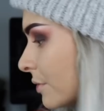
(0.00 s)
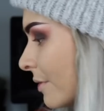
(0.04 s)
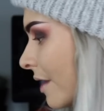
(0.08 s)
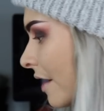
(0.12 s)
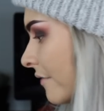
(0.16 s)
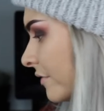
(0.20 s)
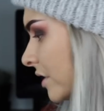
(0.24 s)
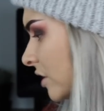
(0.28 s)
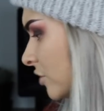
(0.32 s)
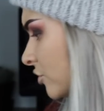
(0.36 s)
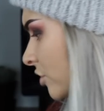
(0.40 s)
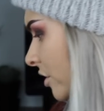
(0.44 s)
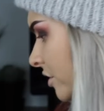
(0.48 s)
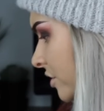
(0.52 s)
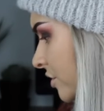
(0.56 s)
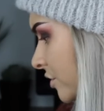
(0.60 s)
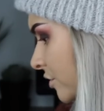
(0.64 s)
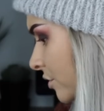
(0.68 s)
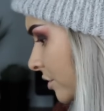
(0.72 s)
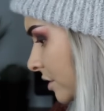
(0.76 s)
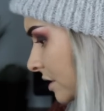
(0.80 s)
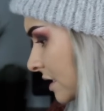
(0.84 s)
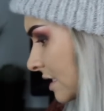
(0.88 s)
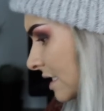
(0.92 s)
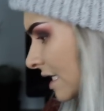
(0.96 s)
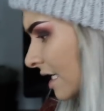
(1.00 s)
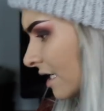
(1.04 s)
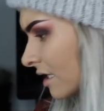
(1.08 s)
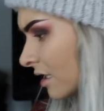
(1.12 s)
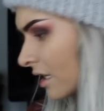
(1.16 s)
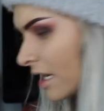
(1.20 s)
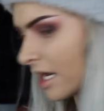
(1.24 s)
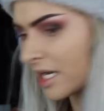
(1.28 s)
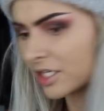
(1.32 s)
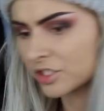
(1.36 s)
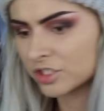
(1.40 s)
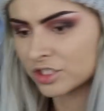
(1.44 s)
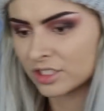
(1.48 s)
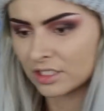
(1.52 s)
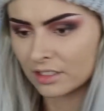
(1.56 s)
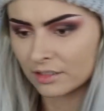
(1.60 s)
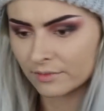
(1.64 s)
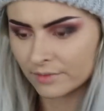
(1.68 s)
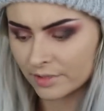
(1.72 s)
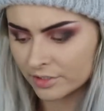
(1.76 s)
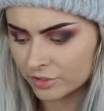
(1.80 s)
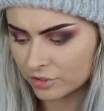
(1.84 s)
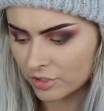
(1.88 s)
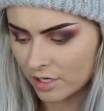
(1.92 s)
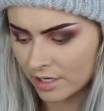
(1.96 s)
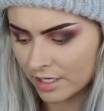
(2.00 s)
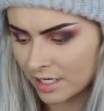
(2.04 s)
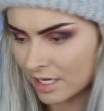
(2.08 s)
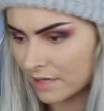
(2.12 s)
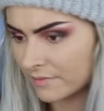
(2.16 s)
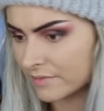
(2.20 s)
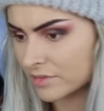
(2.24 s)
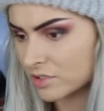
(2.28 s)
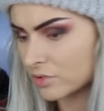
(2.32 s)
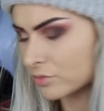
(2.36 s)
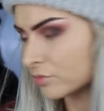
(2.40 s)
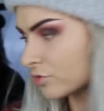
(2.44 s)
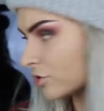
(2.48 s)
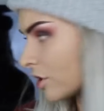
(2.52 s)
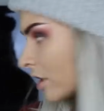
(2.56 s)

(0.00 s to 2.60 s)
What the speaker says: Do I have any drugstore concealer? Actually, I might try and keep this all